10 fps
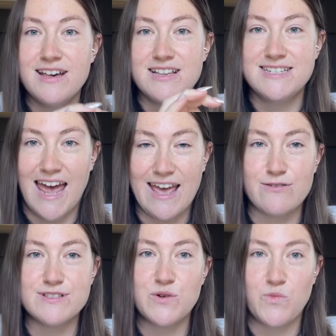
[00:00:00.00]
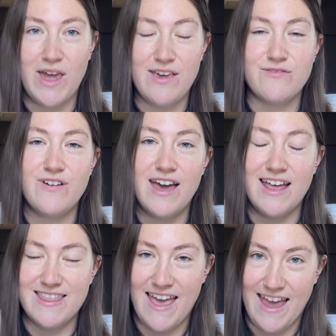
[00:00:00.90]
tail to weave
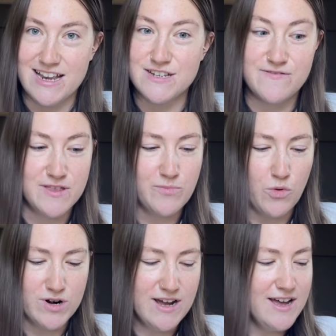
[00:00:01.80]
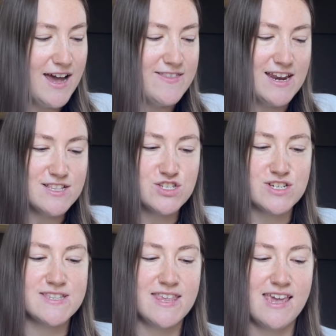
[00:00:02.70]
at the end for the border, and then it's
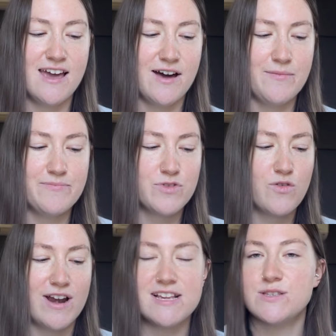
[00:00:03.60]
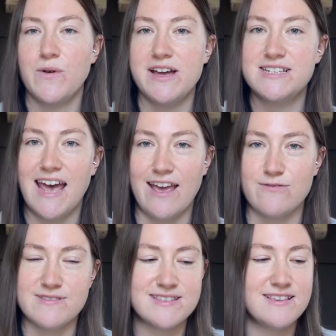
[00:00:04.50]
just the granny square
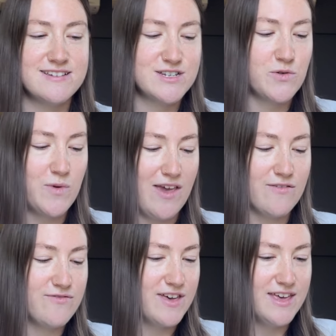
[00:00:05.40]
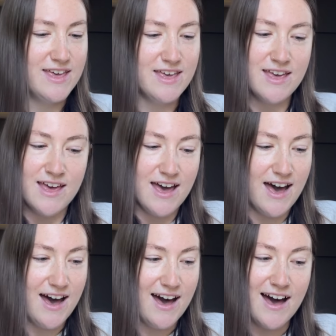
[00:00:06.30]
tails to weave,
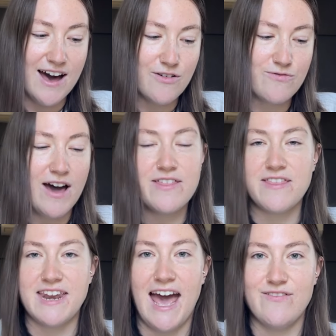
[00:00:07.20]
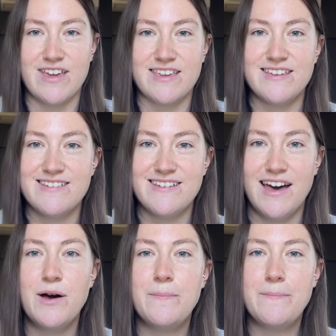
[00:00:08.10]
rather than having
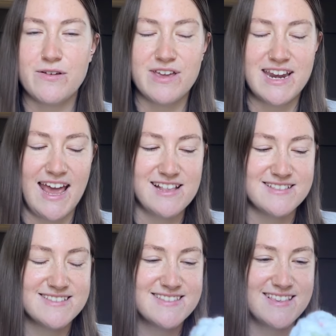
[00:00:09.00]
a million ends.